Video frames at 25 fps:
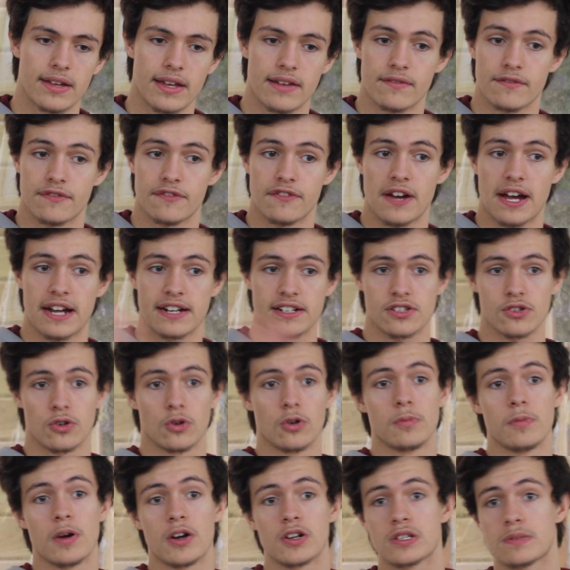in fact,
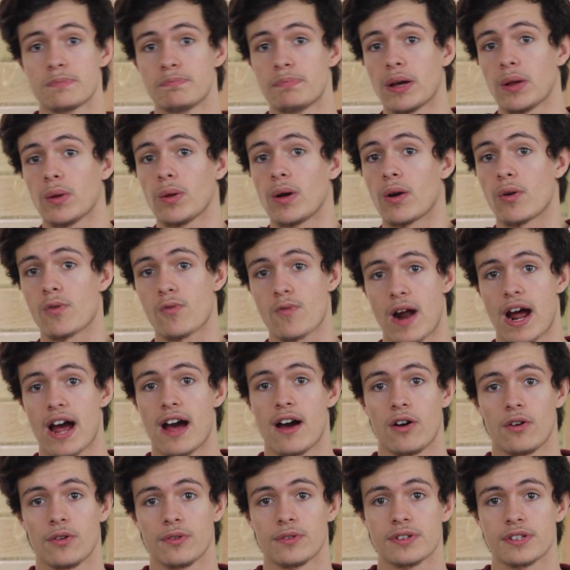almost built
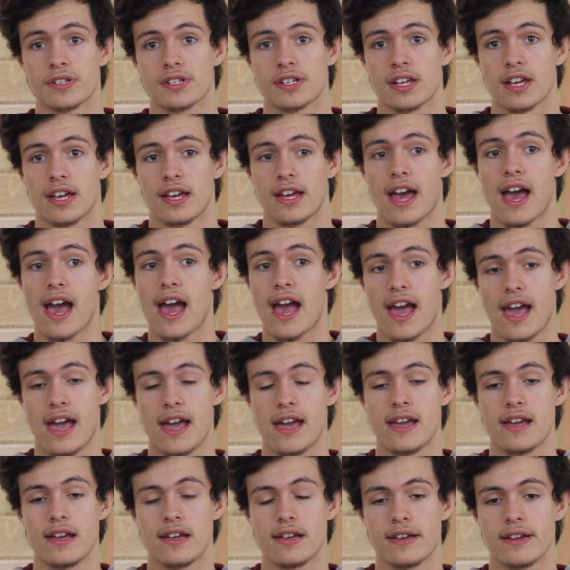around
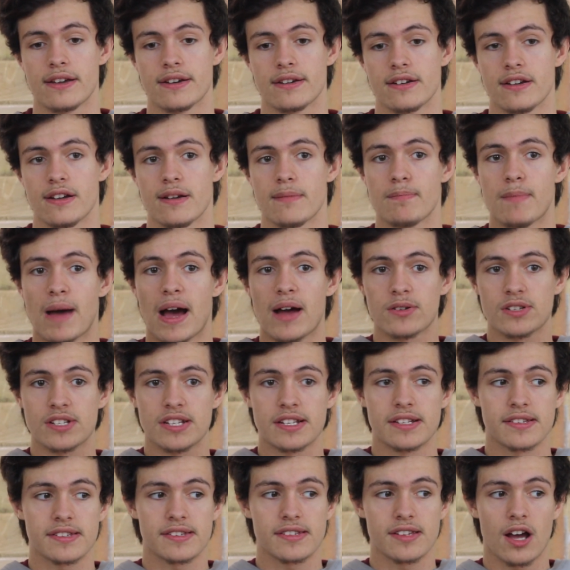a
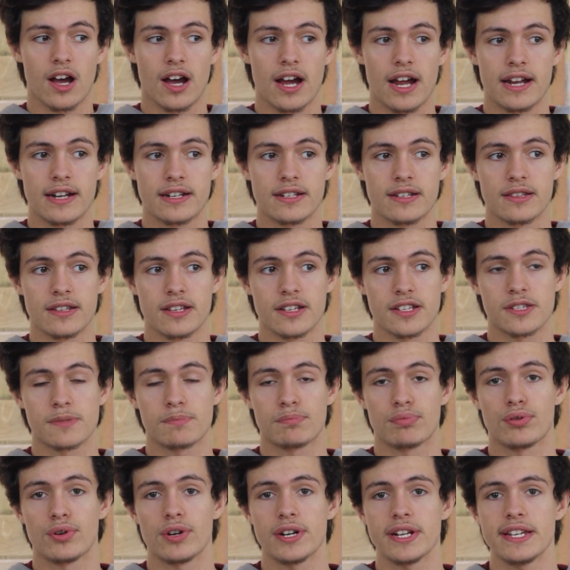mountainside that's
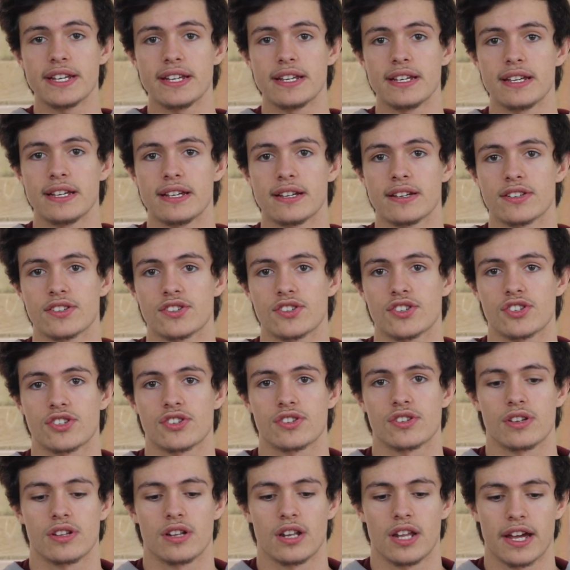pretty,
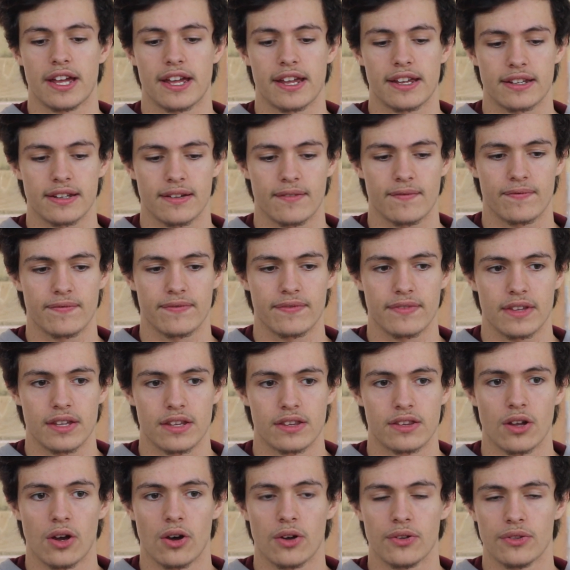like,
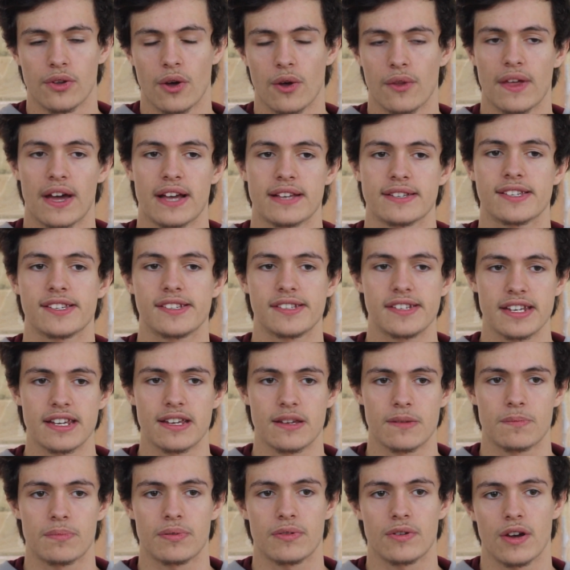not that
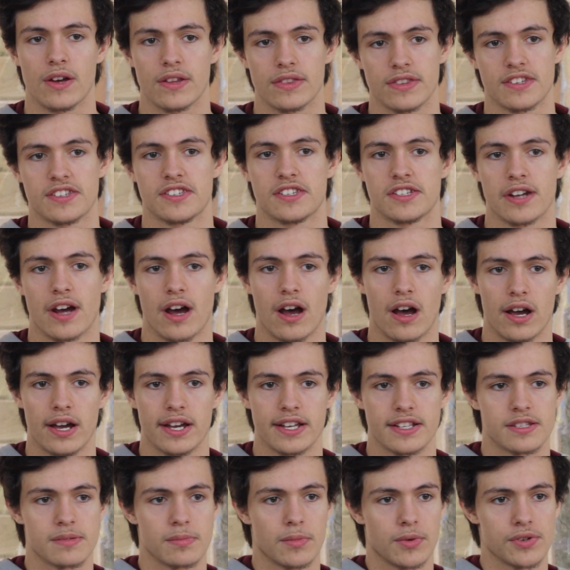steep at the start.
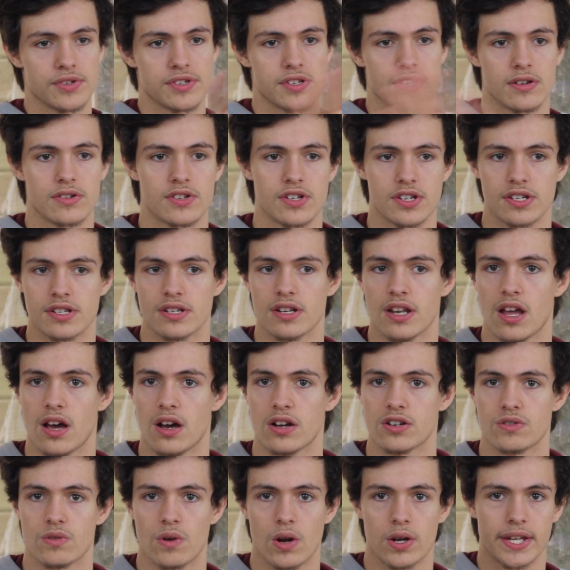It's more so just
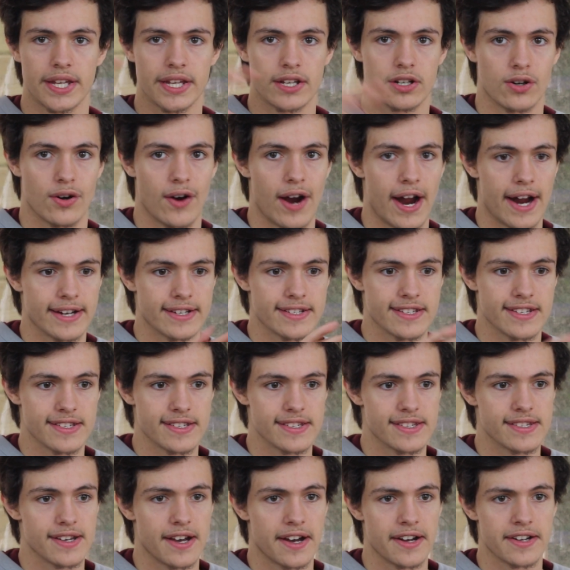large rocky crags
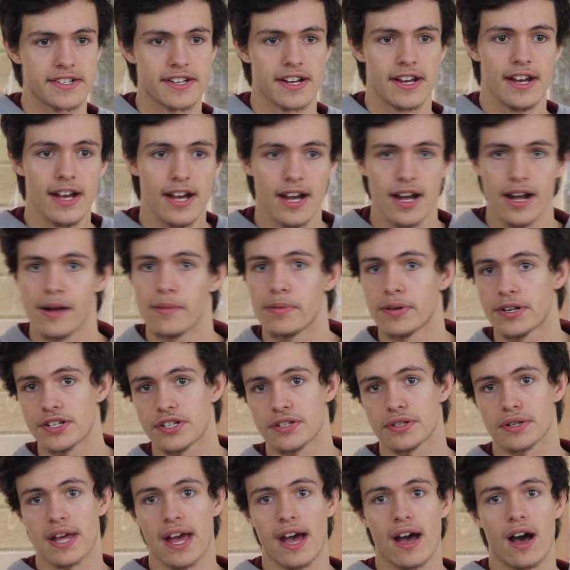and such. But
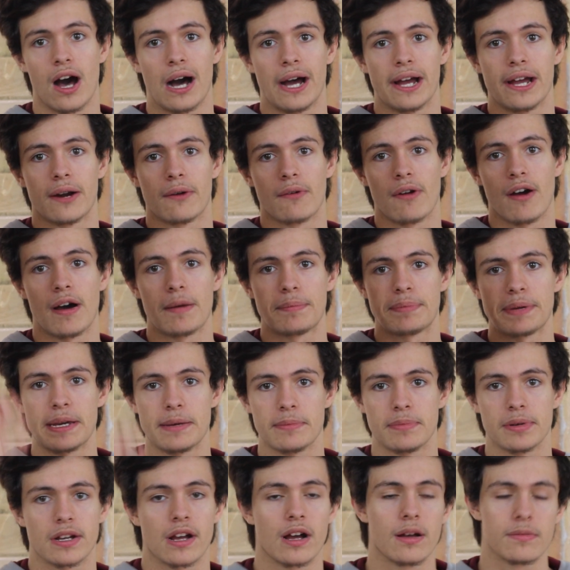as you get higher up,
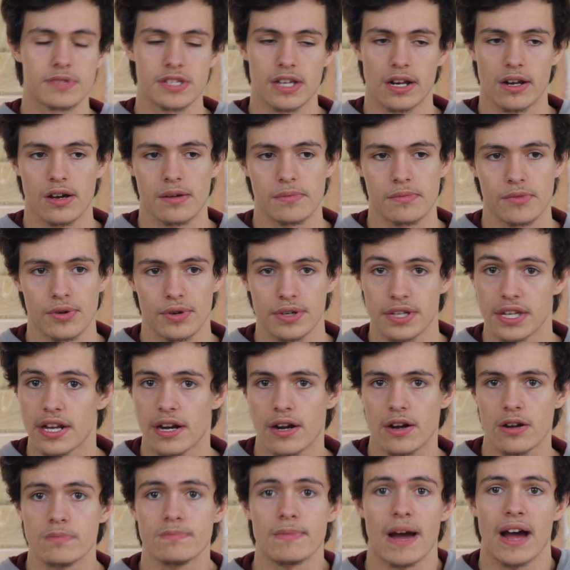it becomes a lot more, you
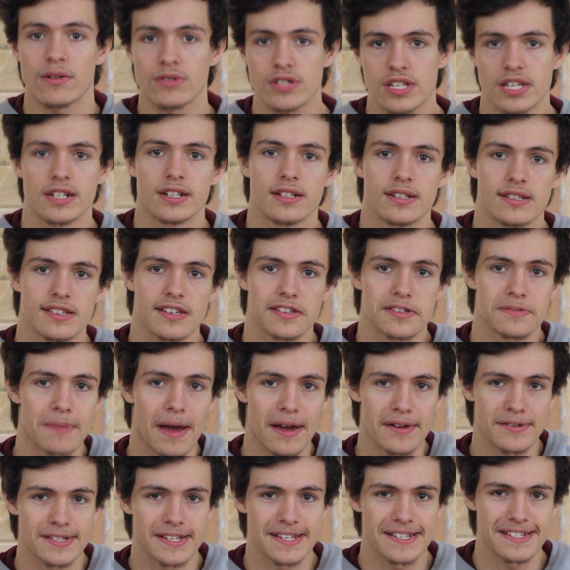know, mountainous, as
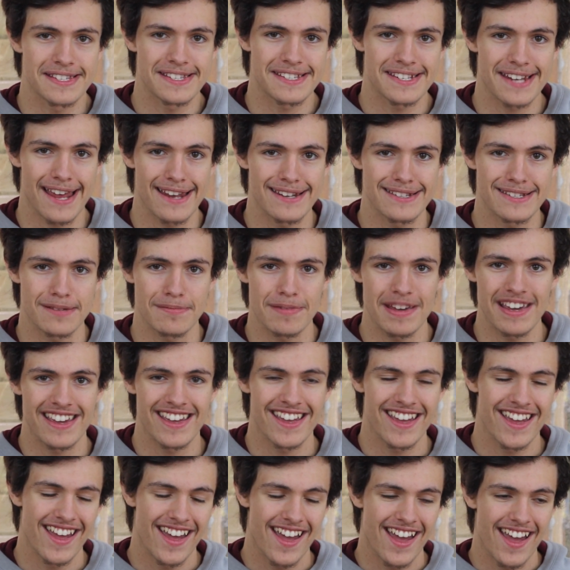mountains tend to
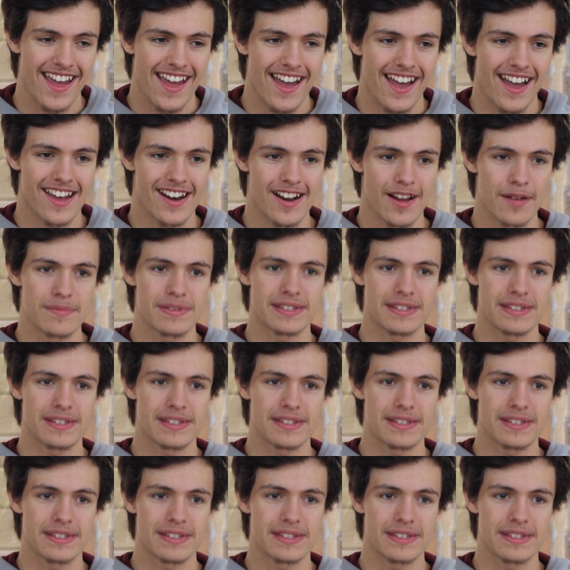be. And I'm